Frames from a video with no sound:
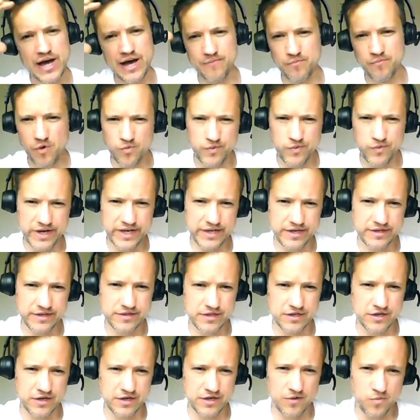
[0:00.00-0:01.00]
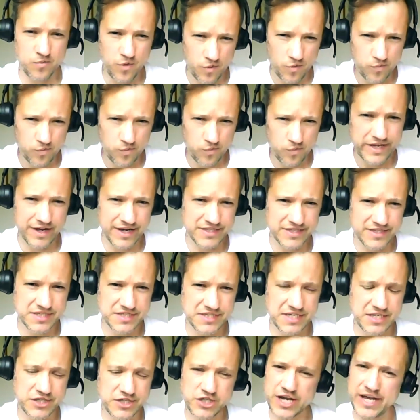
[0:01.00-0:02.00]
and what we'd like
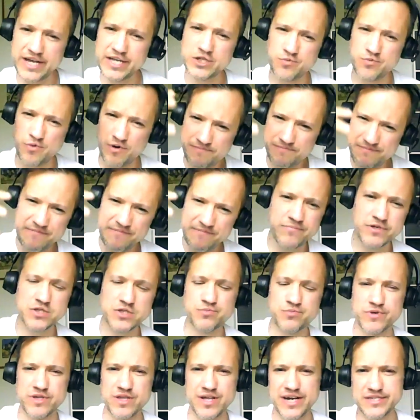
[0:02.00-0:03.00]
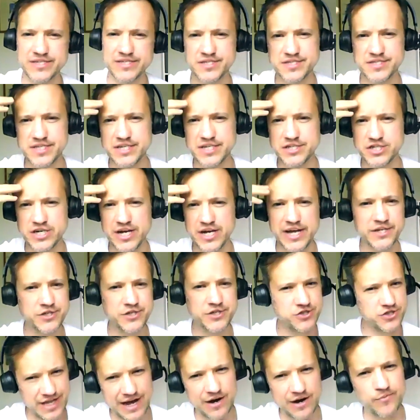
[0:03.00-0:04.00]
to see change, what members would like to see
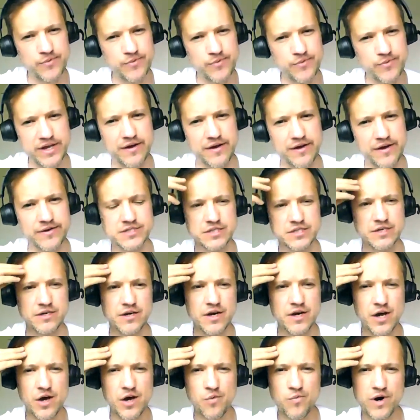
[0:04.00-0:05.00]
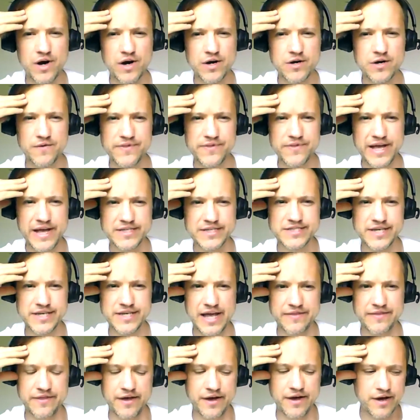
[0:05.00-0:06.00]
change, and how we're going to work on that
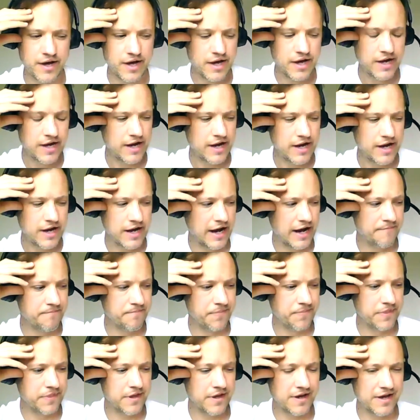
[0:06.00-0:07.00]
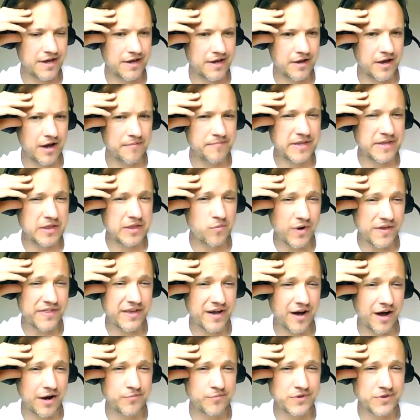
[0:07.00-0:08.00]
together. I mean, the one
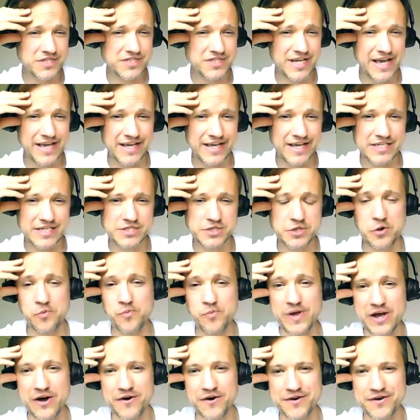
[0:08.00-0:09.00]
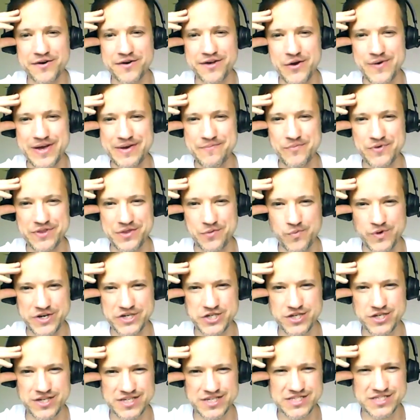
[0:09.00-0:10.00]
thing I would say is, we can't go in with a
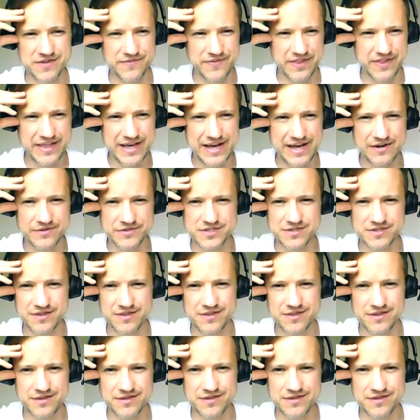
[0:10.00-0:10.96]
wish list of 1,000